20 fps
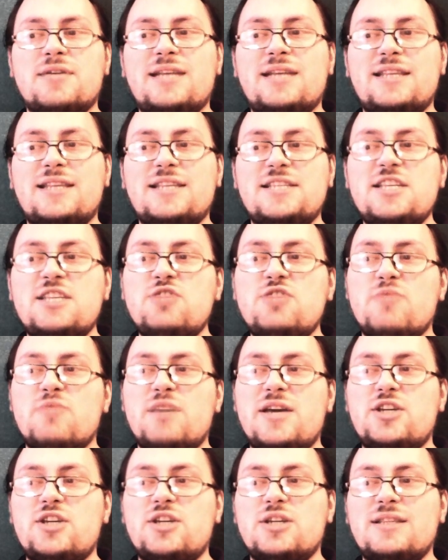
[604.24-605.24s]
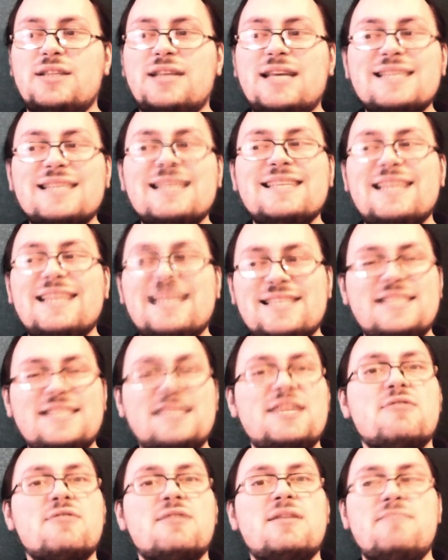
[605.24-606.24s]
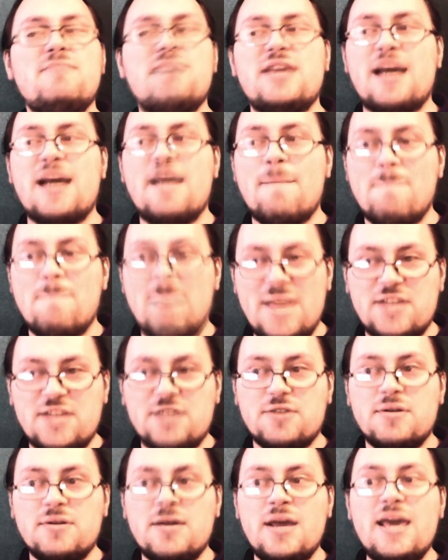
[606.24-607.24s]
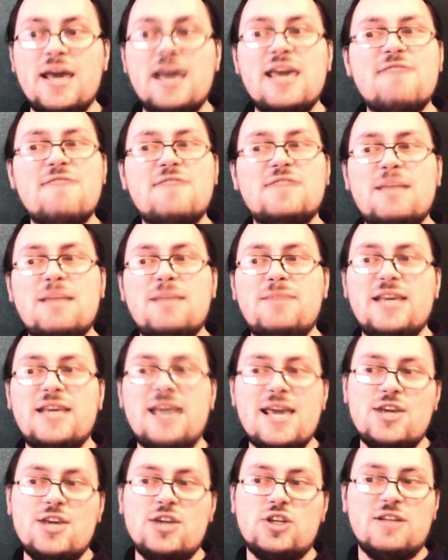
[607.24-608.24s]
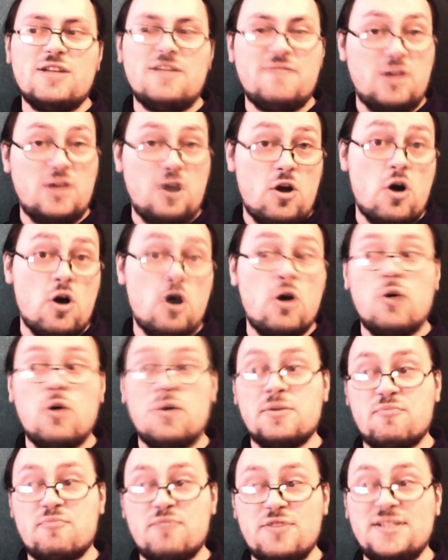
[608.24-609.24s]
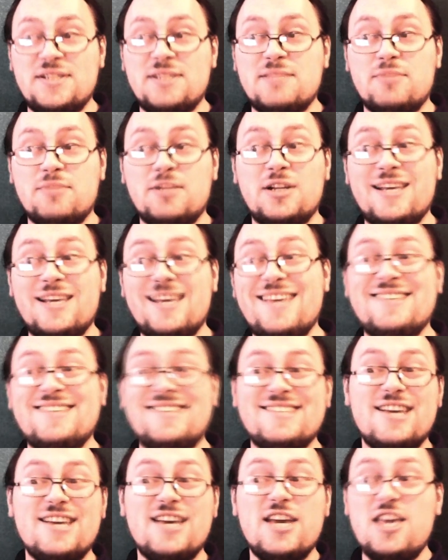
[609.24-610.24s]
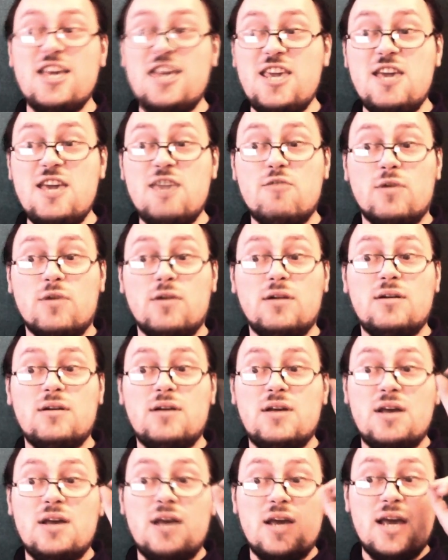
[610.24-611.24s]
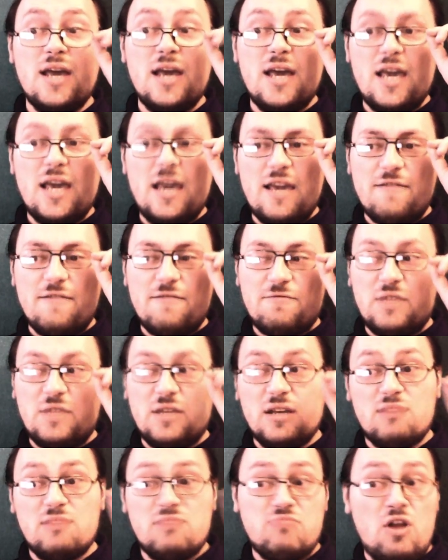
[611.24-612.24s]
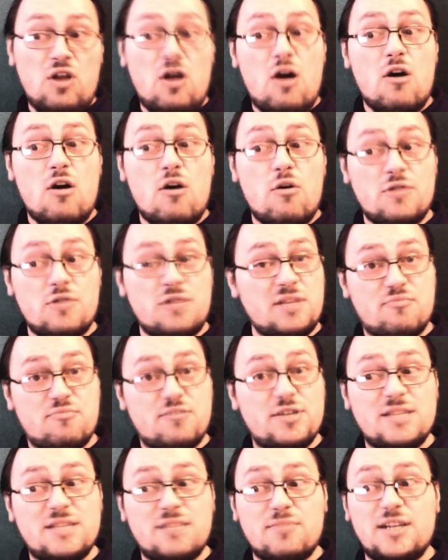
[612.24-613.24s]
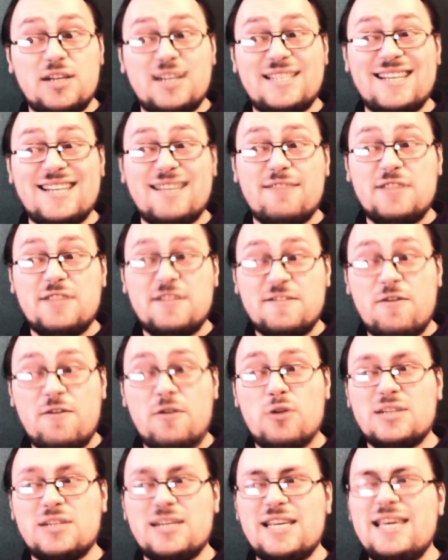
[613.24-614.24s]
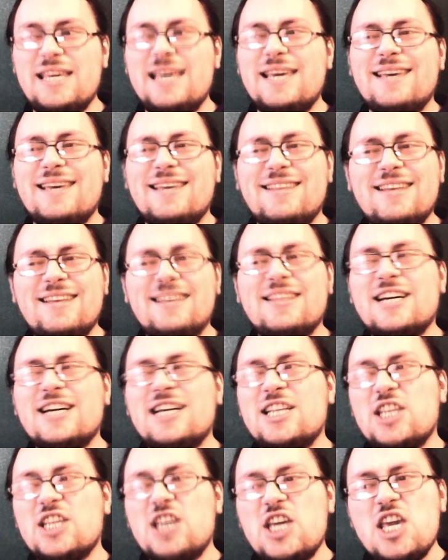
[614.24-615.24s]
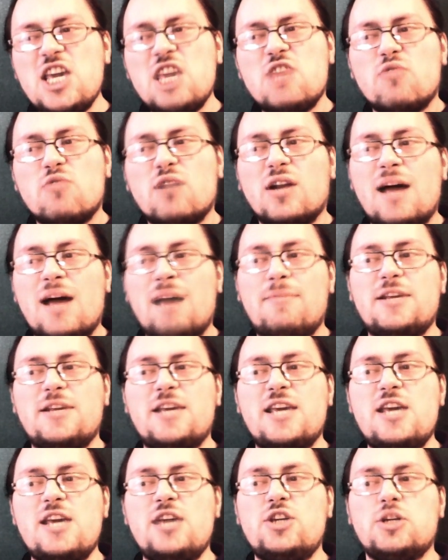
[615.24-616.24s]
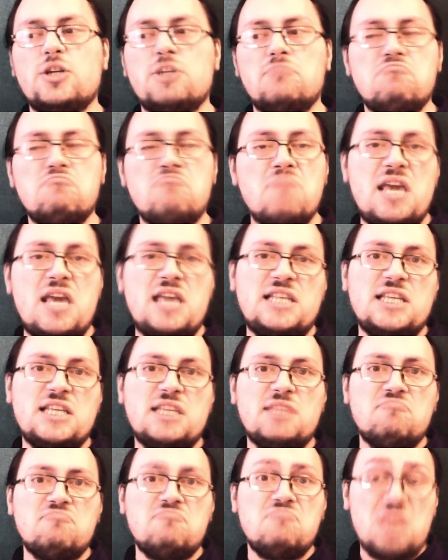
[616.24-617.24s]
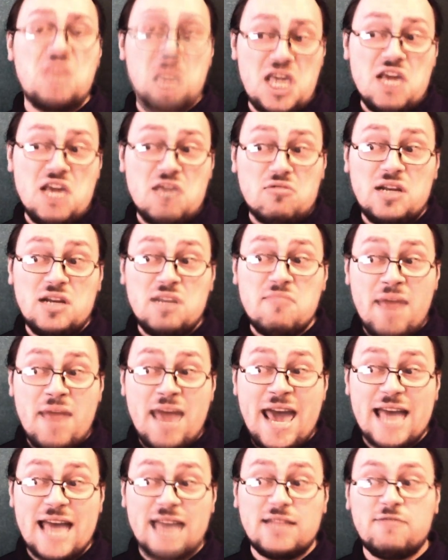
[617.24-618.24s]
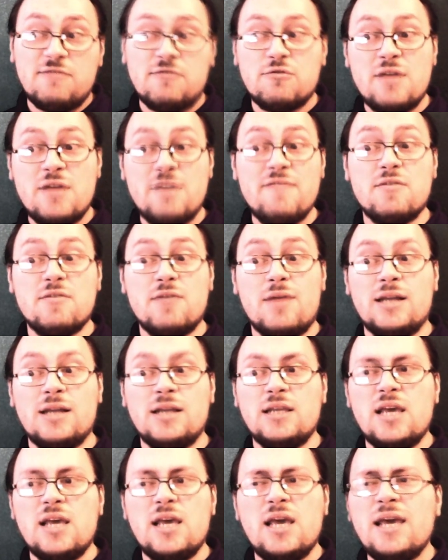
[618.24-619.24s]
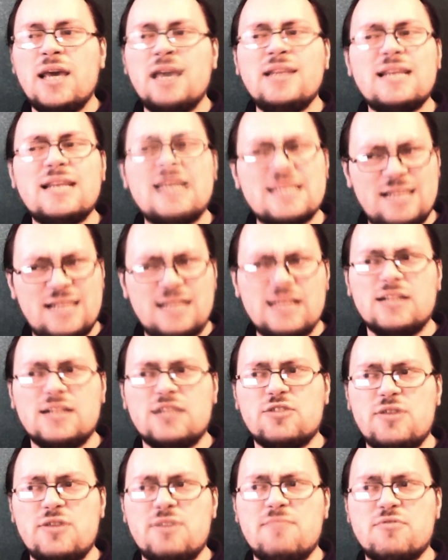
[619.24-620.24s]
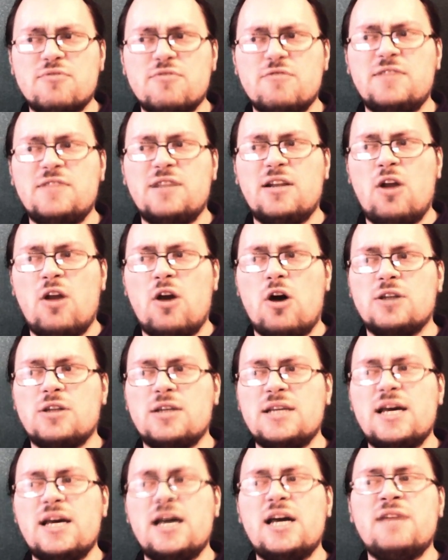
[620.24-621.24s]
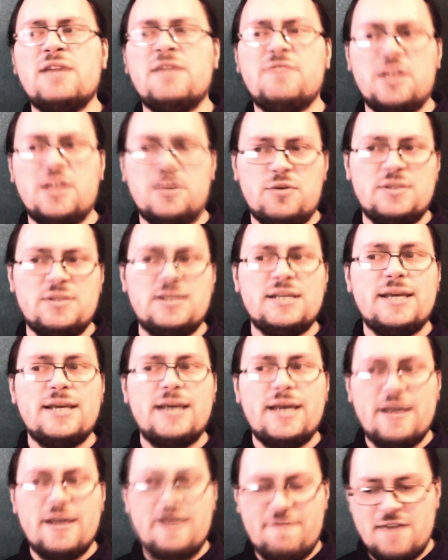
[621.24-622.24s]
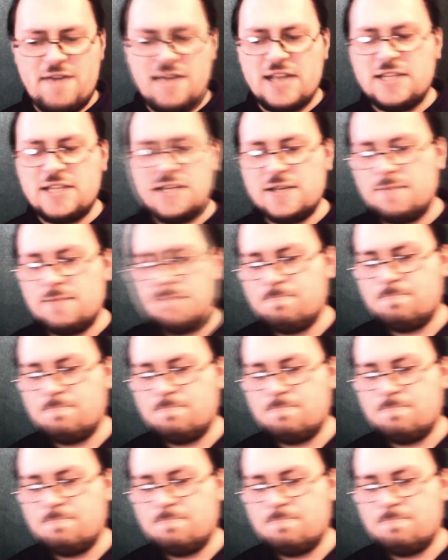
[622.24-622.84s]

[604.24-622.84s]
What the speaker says: that the situation doesn't necessarily become better if an application of a law or principle is equal. If the law or the principle itself is faulty, then an equal application makes it equally bad for everyone and does little to improve the lot of those affected.